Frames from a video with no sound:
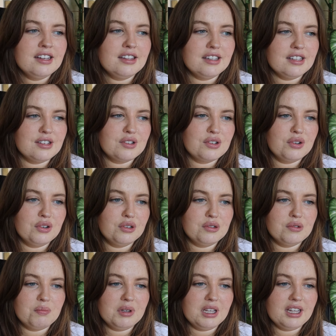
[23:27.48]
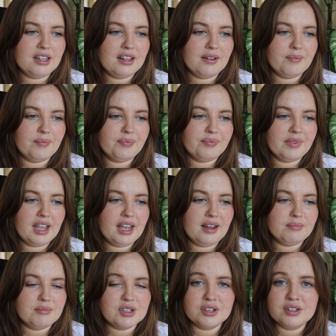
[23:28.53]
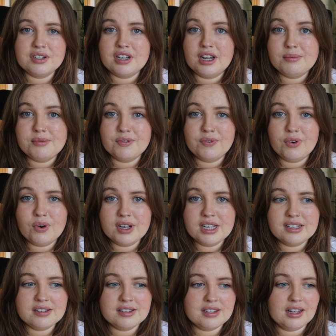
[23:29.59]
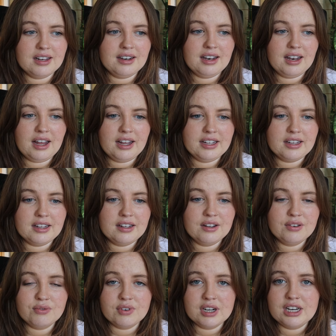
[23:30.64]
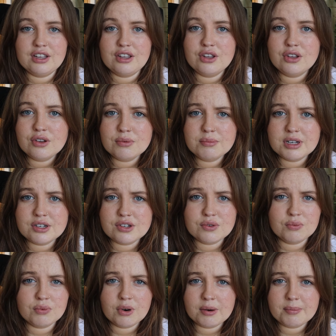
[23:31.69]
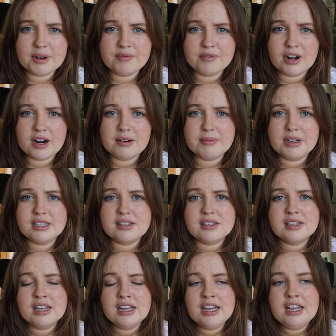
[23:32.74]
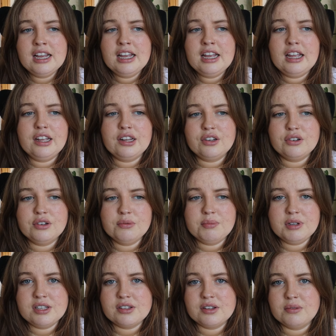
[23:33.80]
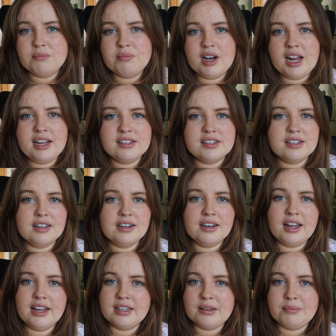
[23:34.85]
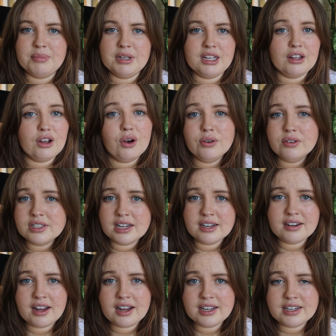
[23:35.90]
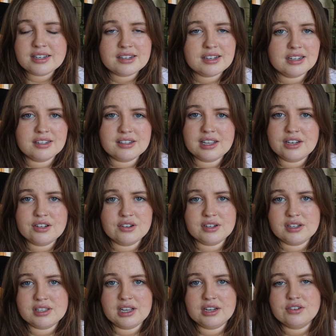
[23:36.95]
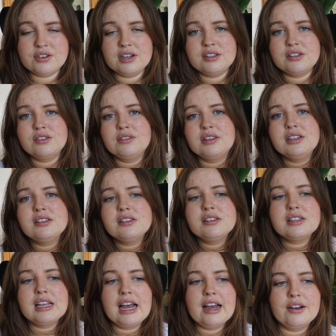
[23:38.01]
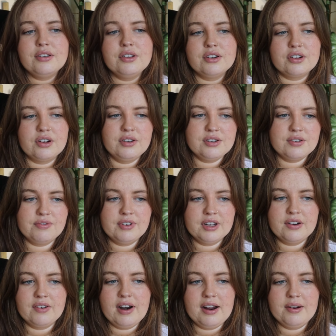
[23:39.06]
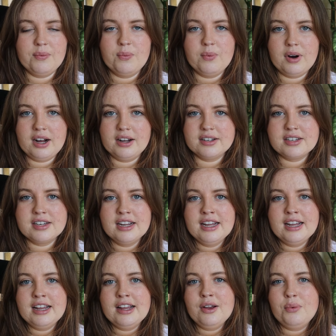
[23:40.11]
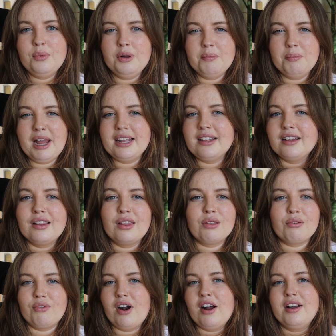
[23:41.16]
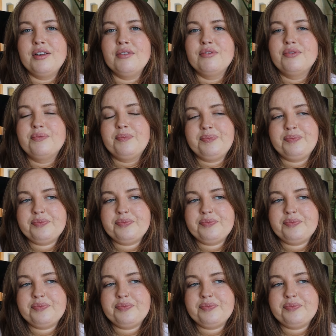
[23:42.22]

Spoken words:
This could be certain types of Hoyas that like really humid, warm environments. It could be certain plants that like it being cold at night, etc., etc. So this is how you're going to figure out what will make it thrive.